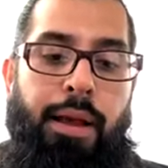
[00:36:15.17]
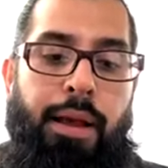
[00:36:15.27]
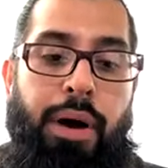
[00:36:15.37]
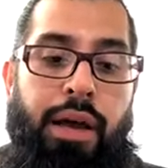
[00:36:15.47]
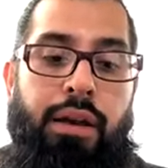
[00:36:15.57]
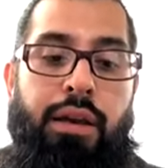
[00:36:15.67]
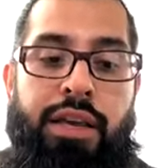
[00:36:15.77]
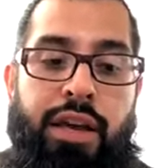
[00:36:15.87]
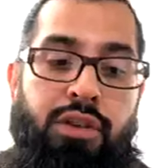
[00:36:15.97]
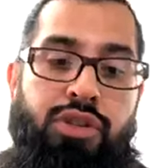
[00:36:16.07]
but he
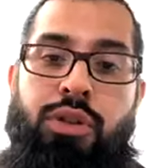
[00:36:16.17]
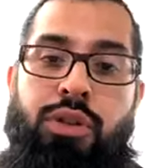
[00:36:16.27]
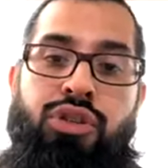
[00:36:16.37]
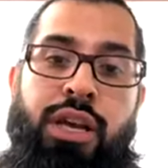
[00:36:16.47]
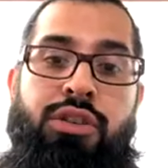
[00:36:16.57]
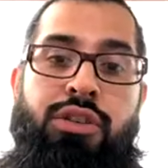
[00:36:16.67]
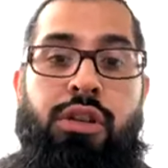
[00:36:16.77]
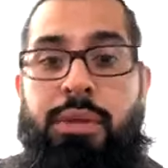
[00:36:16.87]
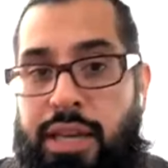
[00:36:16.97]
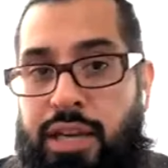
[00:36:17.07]
also understands our
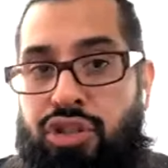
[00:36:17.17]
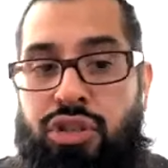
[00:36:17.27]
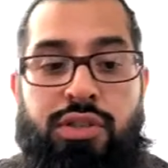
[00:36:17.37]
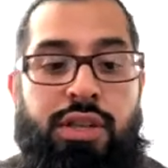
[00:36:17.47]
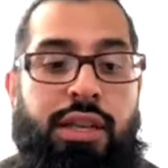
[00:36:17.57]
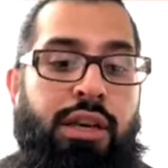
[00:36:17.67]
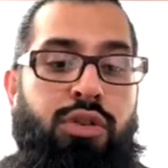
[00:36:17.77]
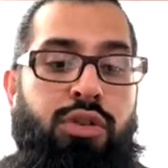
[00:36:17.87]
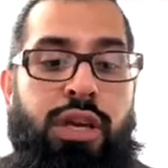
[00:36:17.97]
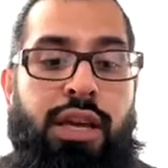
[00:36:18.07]
limitations, and he
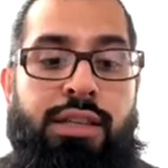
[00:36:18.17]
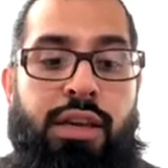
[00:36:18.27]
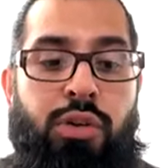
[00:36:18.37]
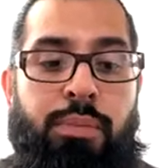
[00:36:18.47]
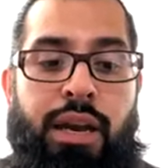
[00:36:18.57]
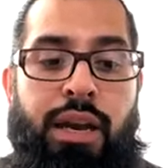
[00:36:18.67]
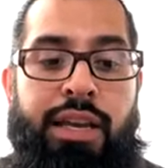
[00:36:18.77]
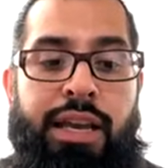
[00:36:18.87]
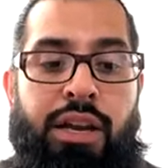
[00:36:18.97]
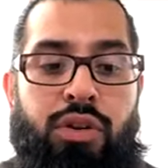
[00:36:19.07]
understands that humanity
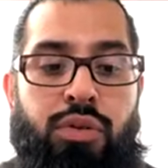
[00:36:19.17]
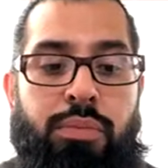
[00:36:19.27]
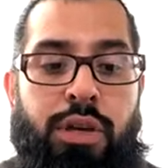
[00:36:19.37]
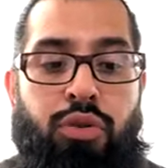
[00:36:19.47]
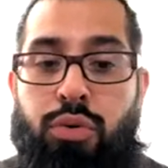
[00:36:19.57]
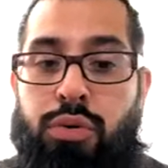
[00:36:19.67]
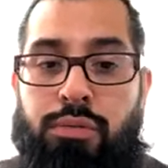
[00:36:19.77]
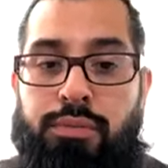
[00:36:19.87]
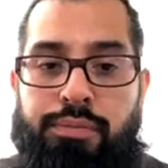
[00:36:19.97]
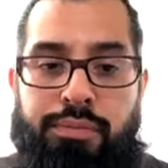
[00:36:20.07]
can also be cruel,
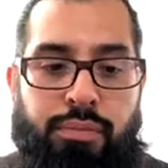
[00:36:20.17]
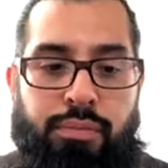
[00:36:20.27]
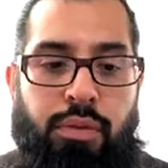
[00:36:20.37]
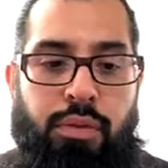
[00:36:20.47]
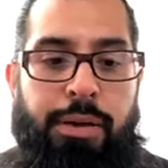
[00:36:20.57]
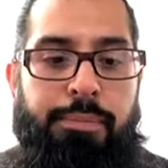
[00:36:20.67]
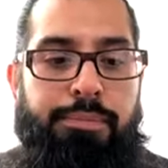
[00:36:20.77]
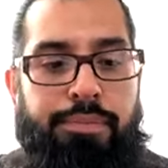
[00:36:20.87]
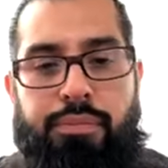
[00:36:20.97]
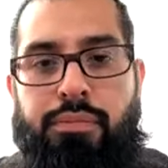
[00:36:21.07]
right?
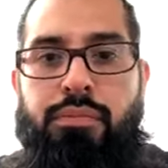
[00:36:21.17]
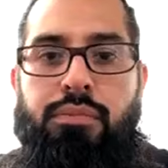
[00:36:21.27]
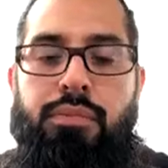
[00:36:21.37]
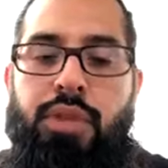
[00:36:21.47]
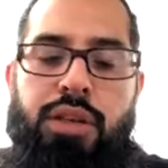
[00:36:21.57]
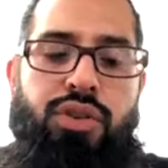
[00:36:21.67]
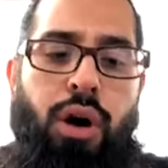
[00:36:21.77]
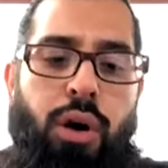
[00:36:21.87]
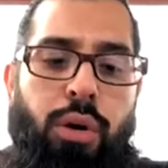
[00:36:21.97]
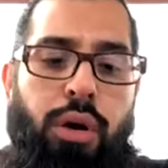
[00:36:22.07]

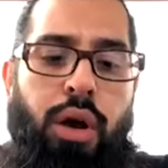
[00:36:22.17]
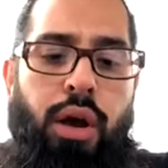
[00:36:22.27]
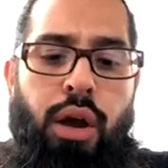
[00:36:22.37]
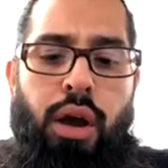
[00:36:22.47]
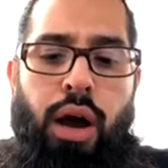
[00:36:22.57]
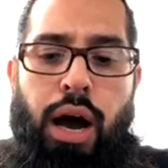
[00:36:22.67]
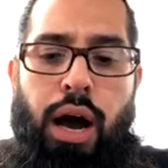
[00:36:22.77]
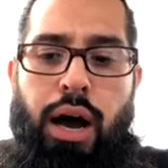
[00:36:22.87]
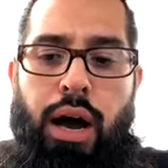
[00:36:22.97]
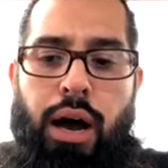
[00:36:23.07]
So,
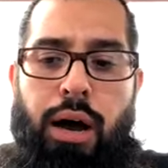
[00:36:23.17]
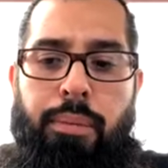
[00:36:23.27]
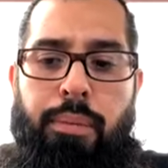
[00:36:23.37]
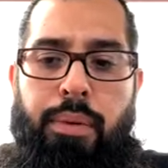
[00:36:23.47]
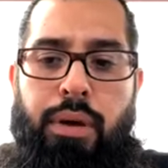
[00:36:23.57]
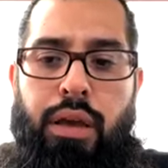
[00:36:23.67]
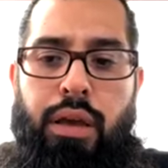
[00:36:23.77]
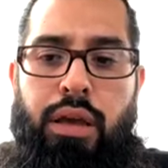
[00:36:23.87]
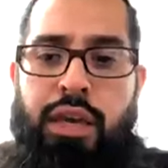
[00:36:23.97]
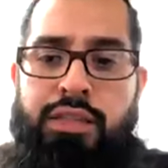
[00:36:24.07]
uh, yes,
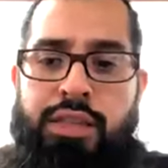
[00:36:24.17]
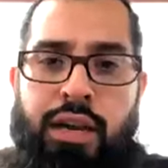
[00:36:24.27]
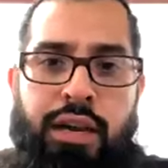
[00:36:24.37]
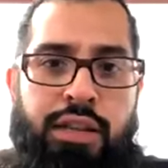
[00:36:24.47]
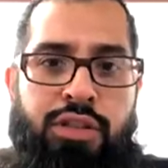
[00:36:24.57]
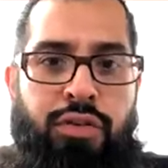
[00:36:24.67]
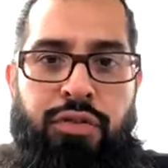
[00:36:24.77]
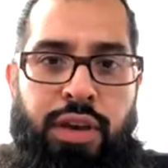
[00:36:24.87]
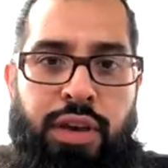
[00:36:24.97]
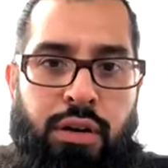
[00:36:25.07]
he's not going to
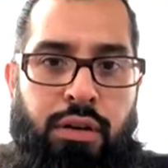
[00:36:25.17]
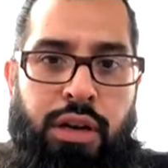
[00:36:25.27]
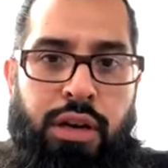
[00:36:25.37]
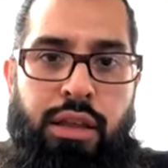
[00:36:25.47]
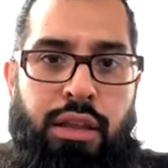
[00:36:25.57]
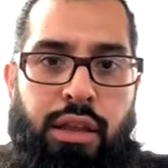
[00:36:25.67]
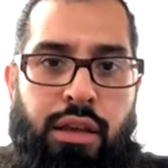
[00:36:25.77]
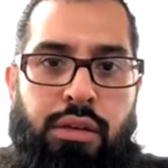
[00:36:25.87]
interfere in anything